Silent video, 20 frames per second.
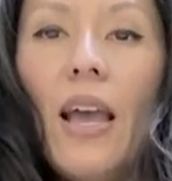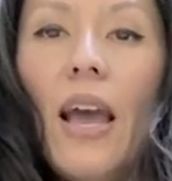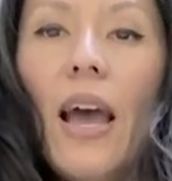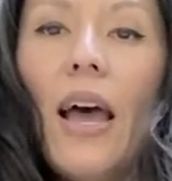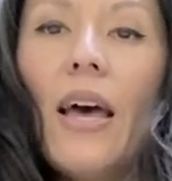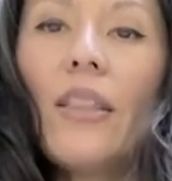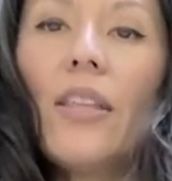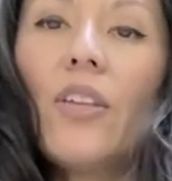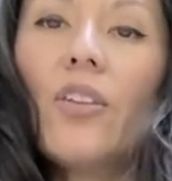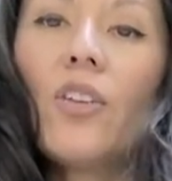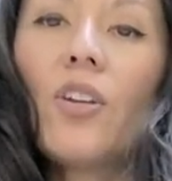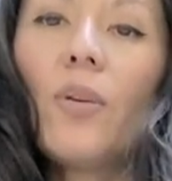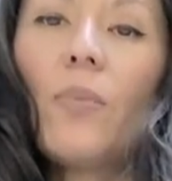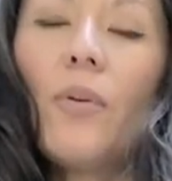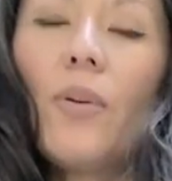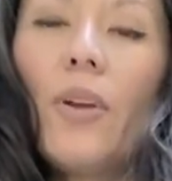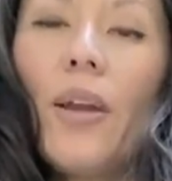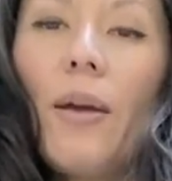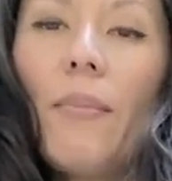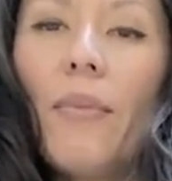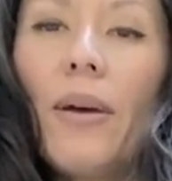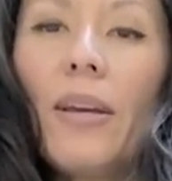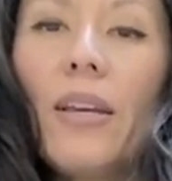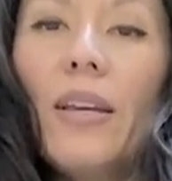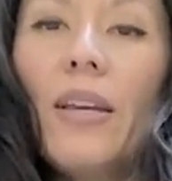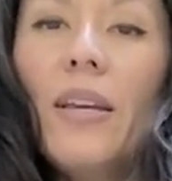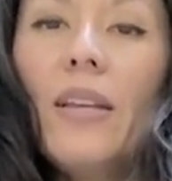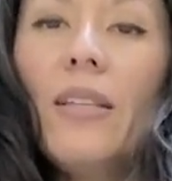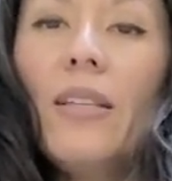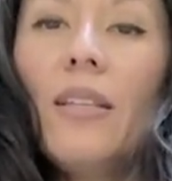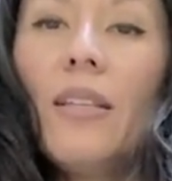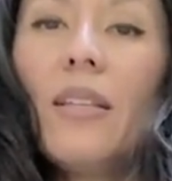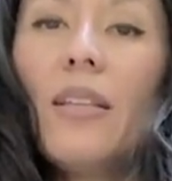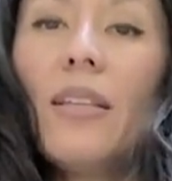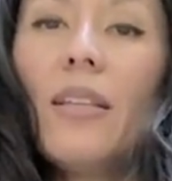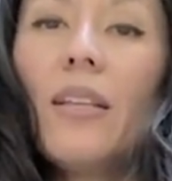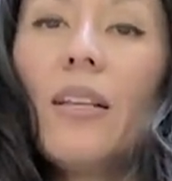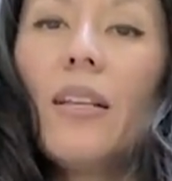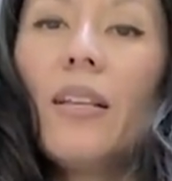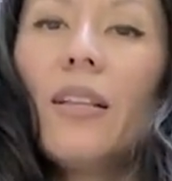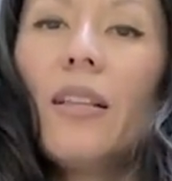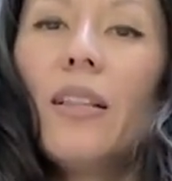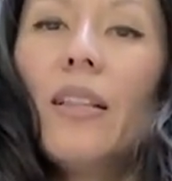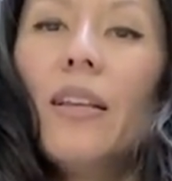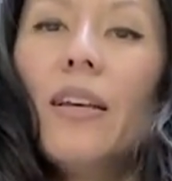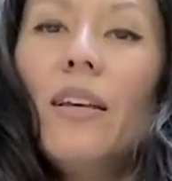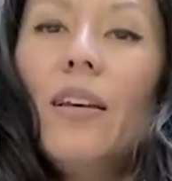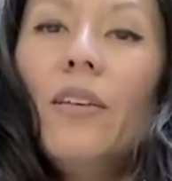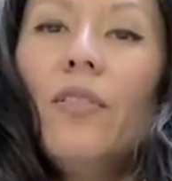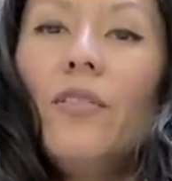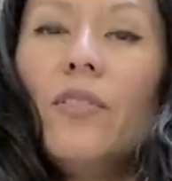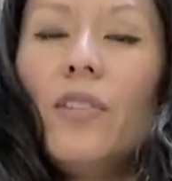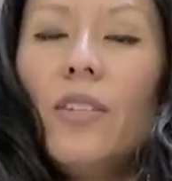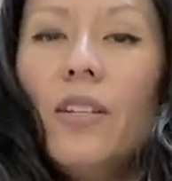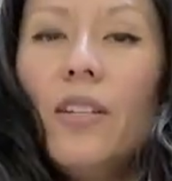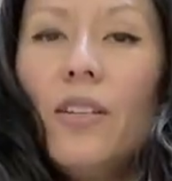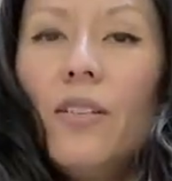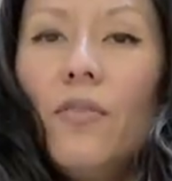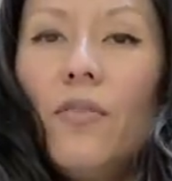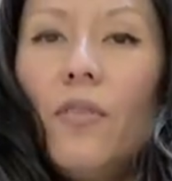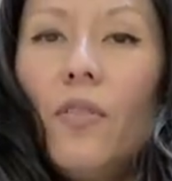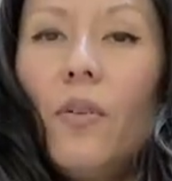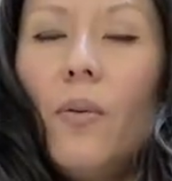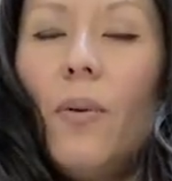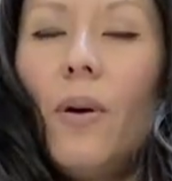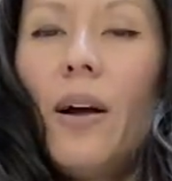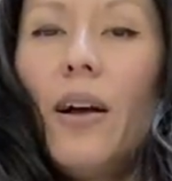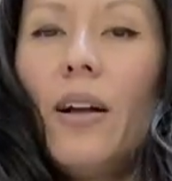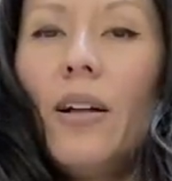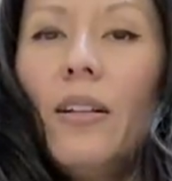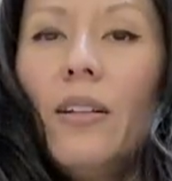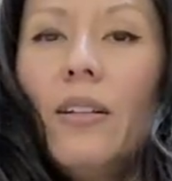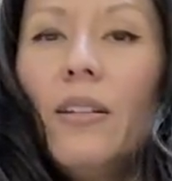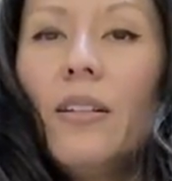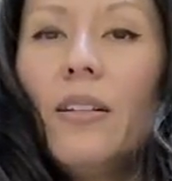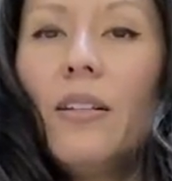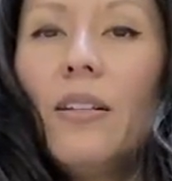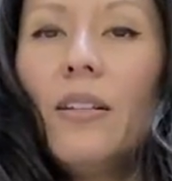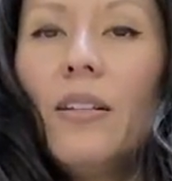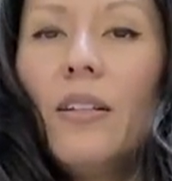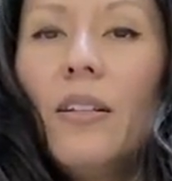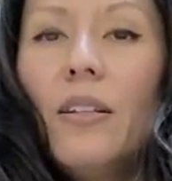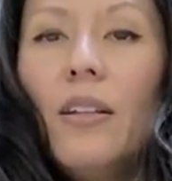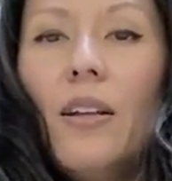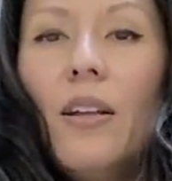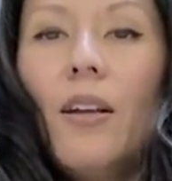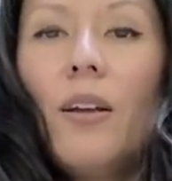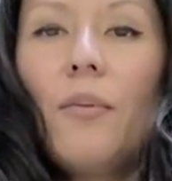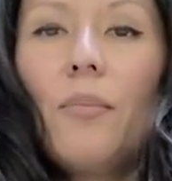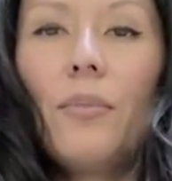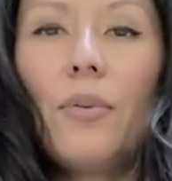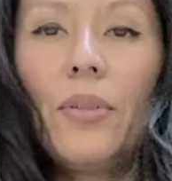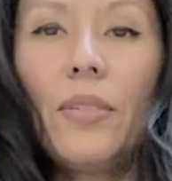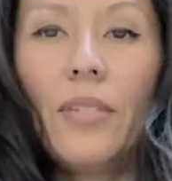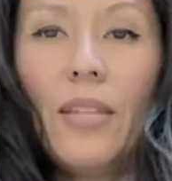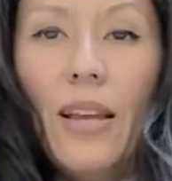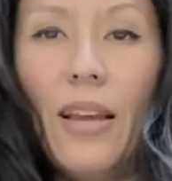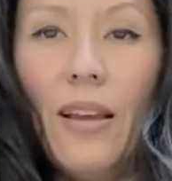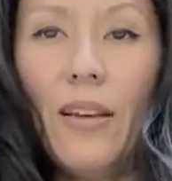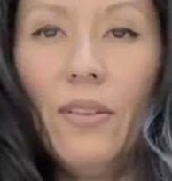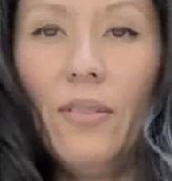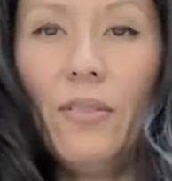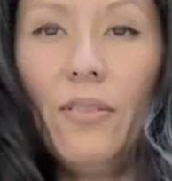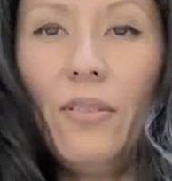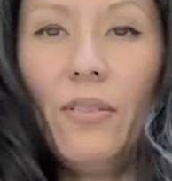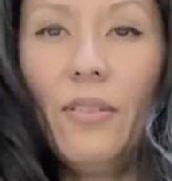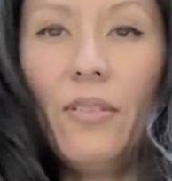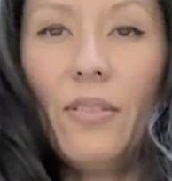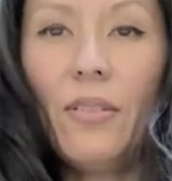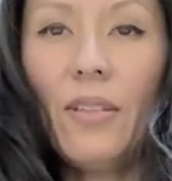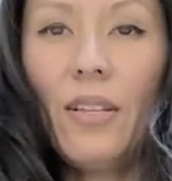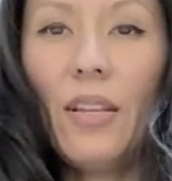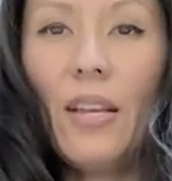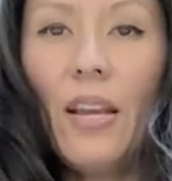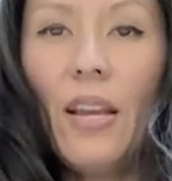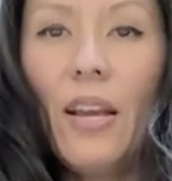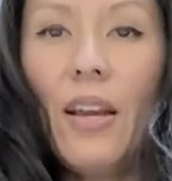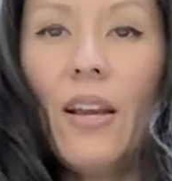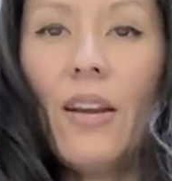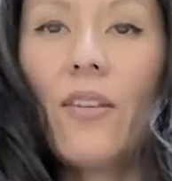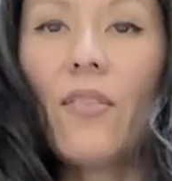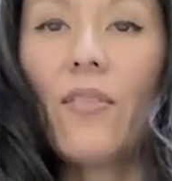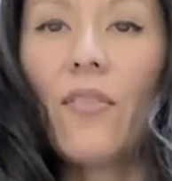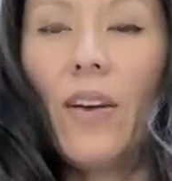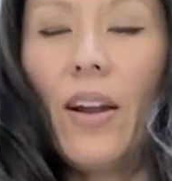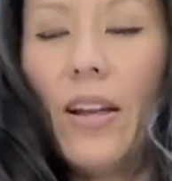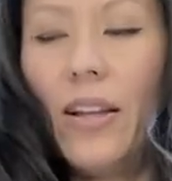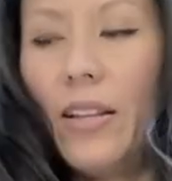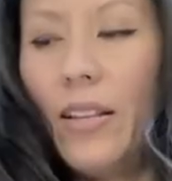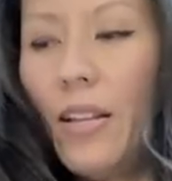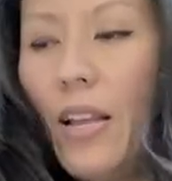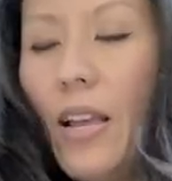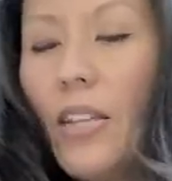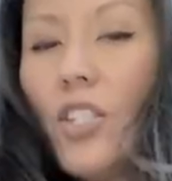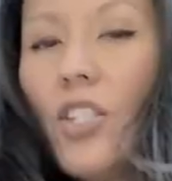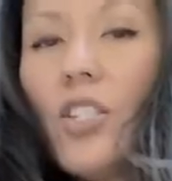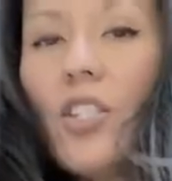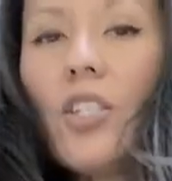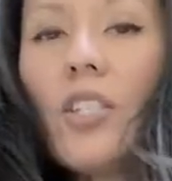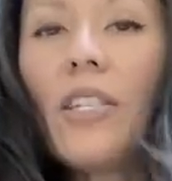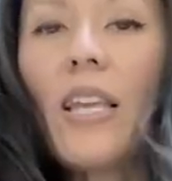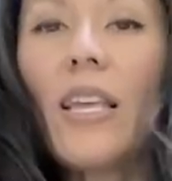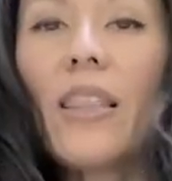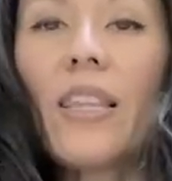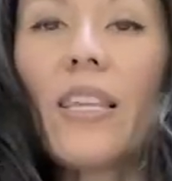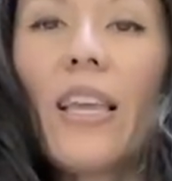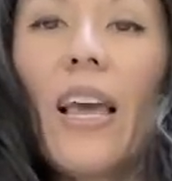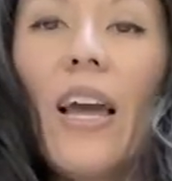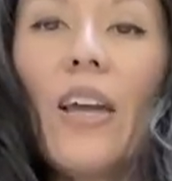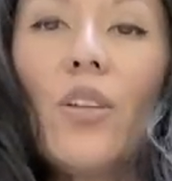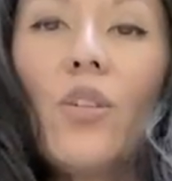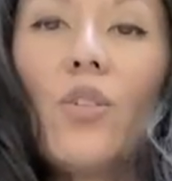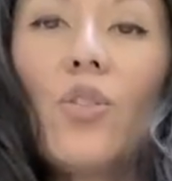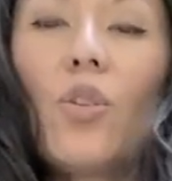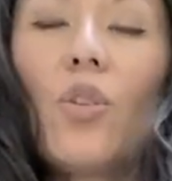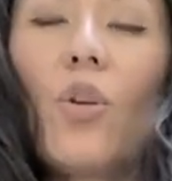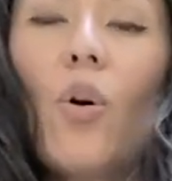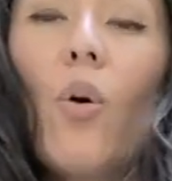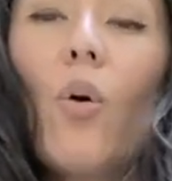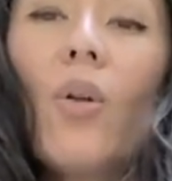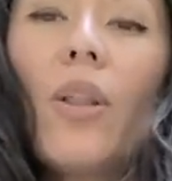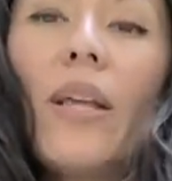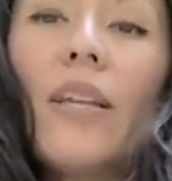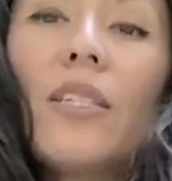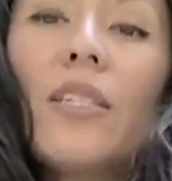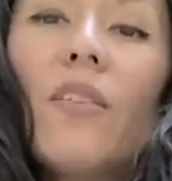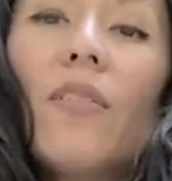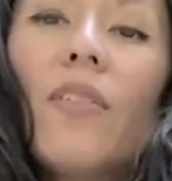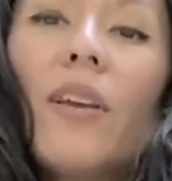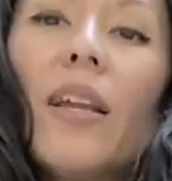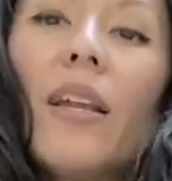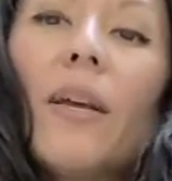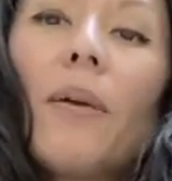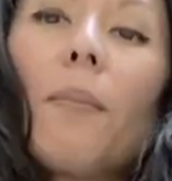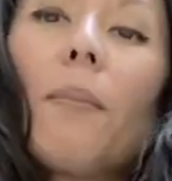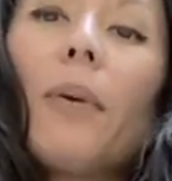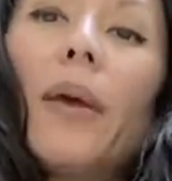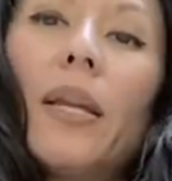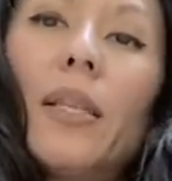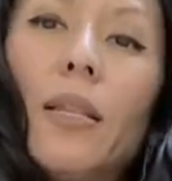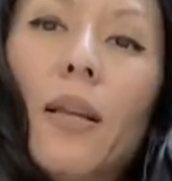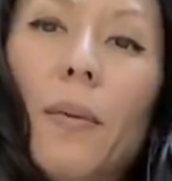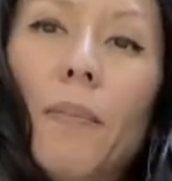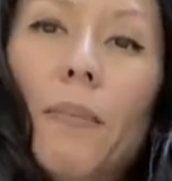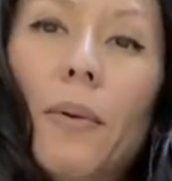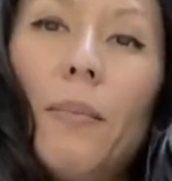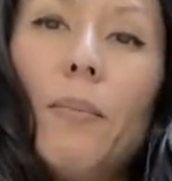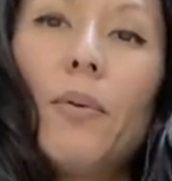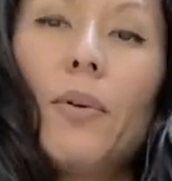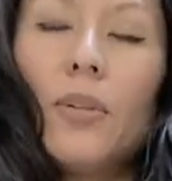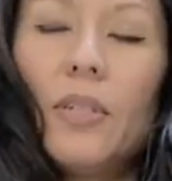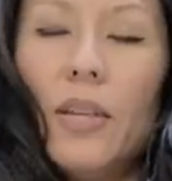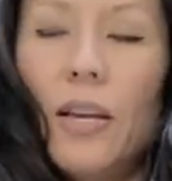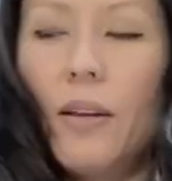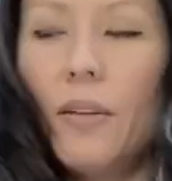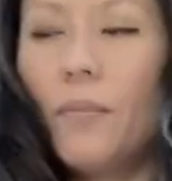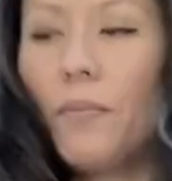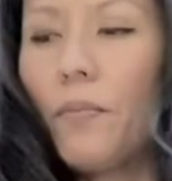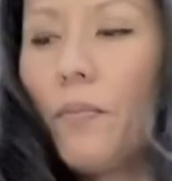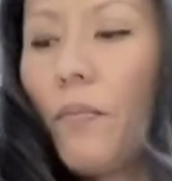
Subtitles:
and then you're gonna put your hand back in, lift for a while, put down, right? And just to get the cat used to the whole idea of getting picked up and put down.